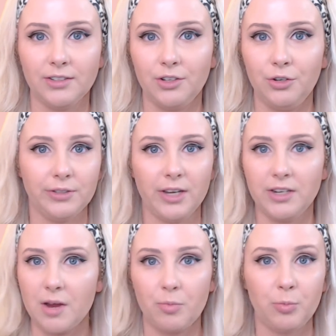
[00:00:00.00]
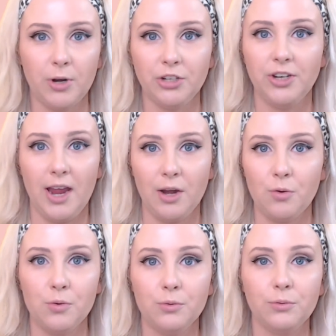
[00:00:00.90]
use that type of brush at
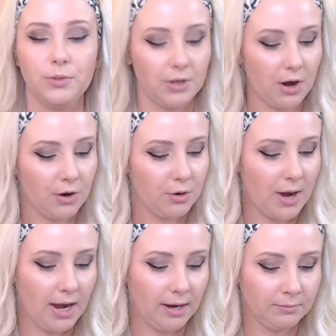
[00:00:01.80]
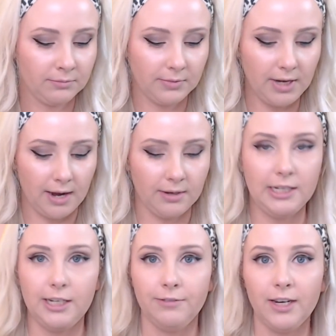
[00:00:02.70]
all. So yeah,
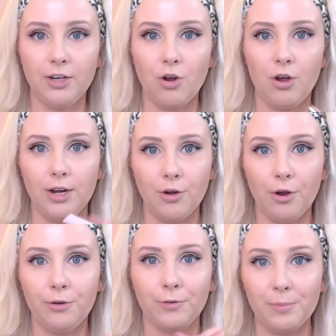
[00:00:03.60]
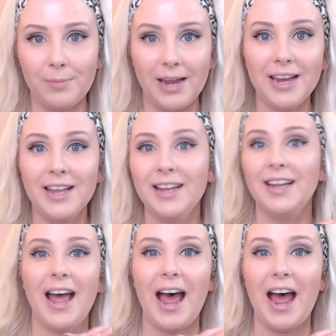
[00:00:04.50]
definitely not a no from me.
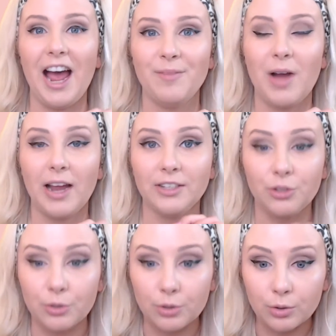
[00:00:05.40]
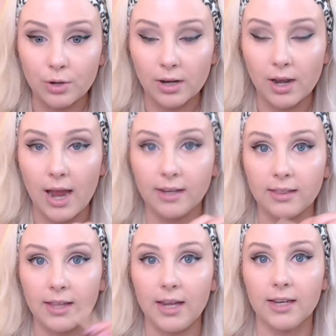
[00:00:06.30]
I do like
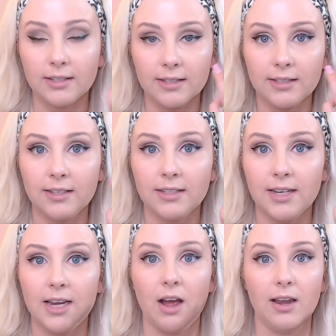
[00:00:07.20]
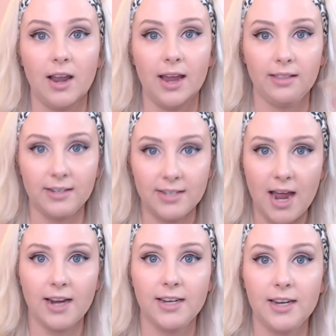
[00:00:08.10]
the consistency, I like the
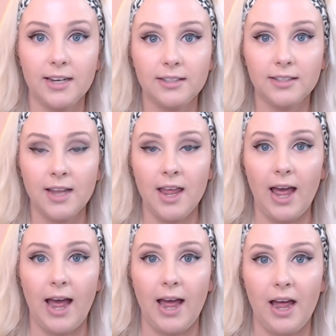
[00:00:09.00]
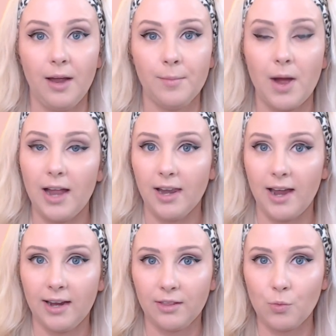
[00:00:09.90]
darkness, I
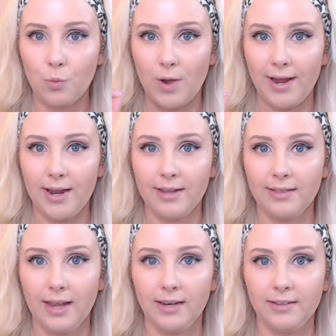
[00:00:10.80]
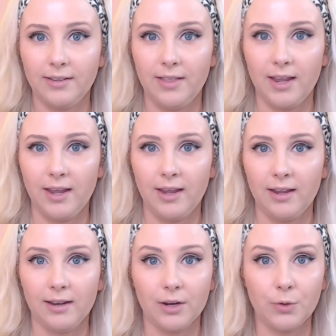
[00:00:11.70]
like the way that the
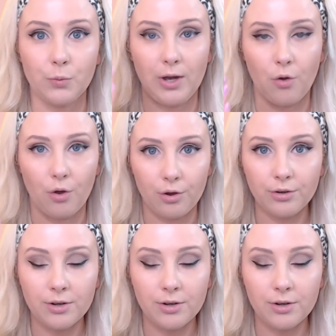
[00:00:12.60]
liquid went on,